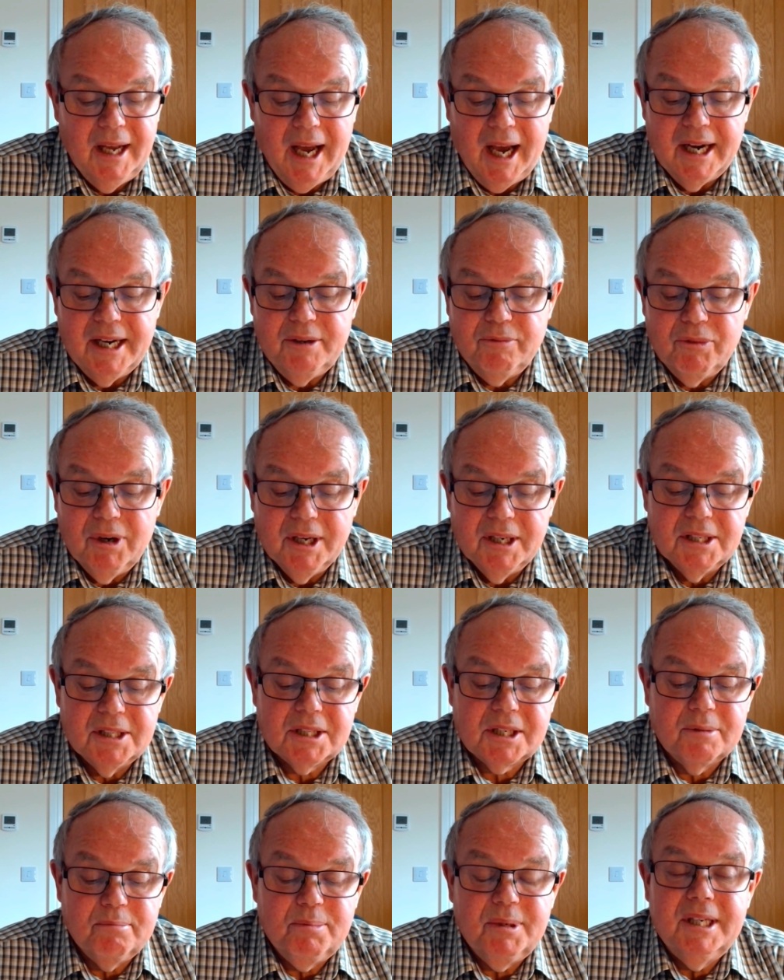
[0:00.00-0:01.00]
And it runs
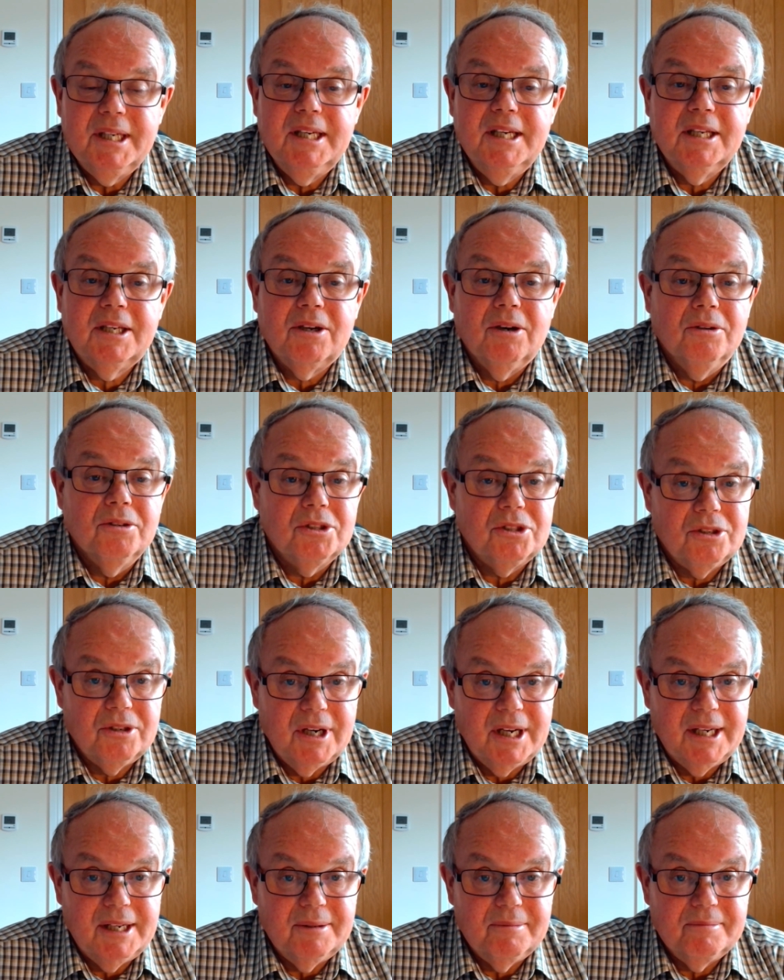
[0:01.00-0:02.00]
completely
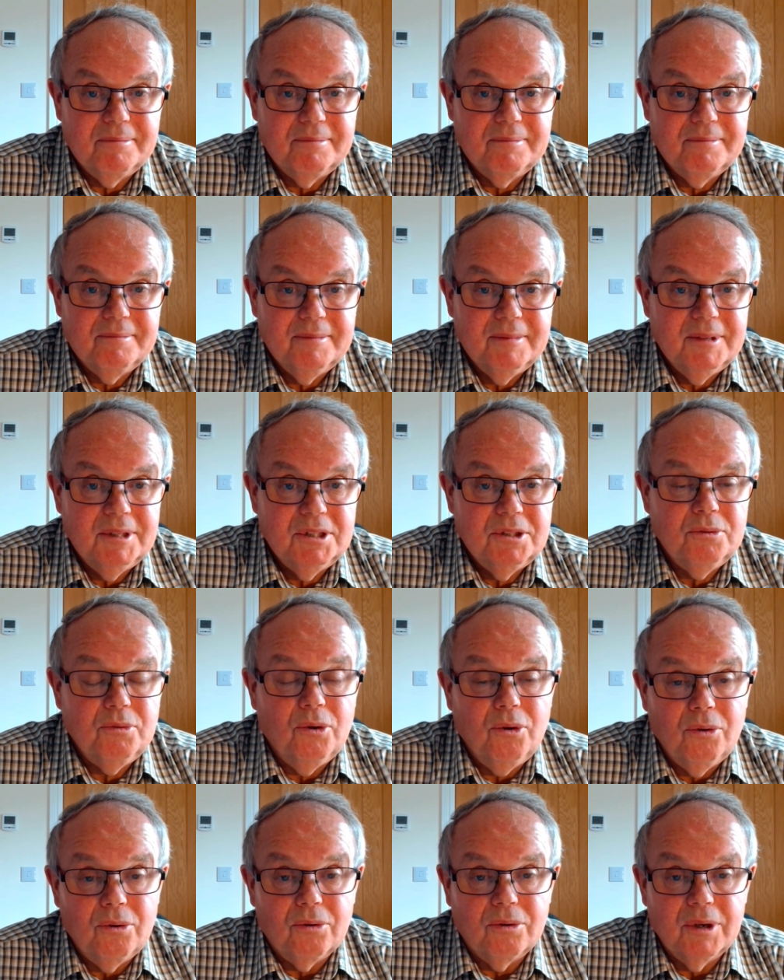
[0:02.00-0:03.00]
contrary to
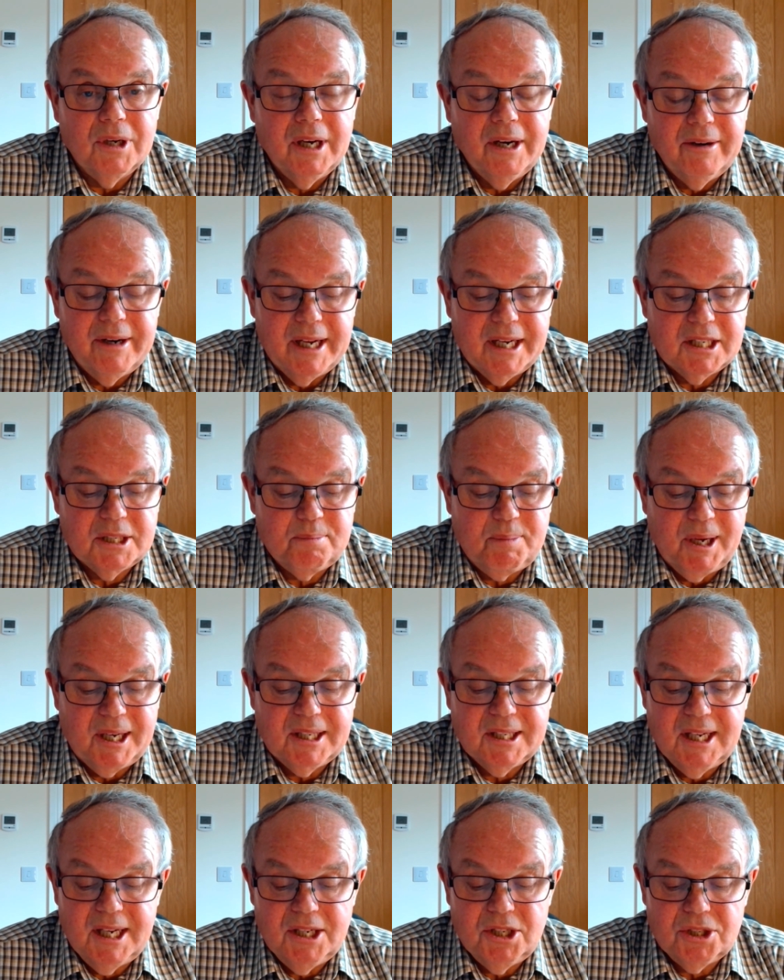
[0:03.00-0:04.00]
all our
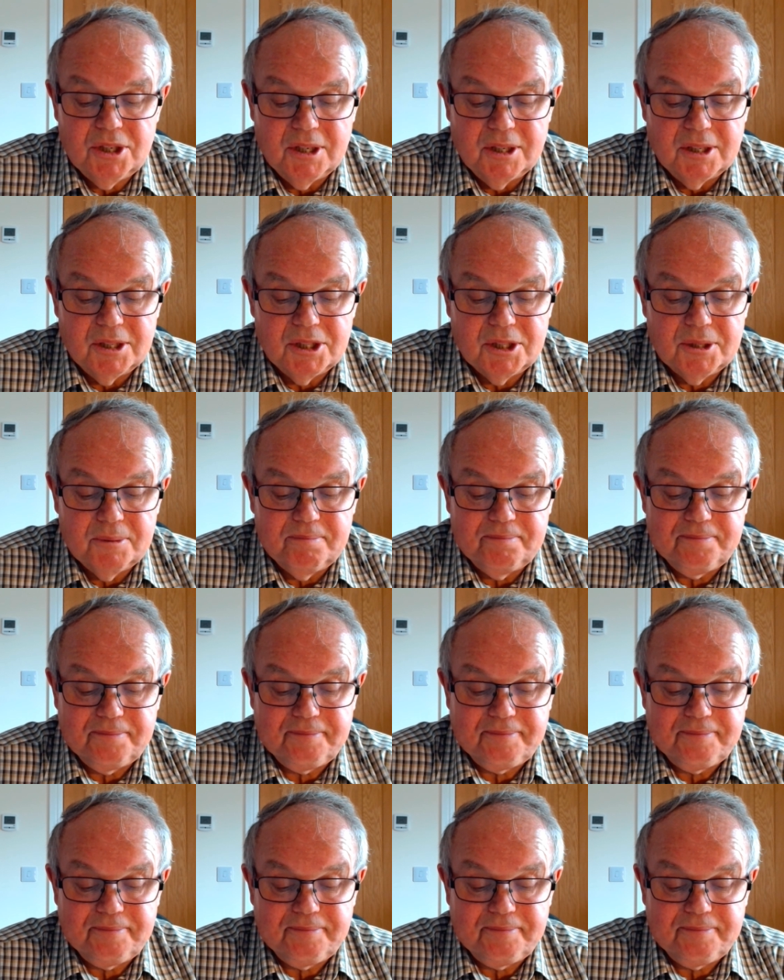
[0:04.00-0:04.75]
expectations.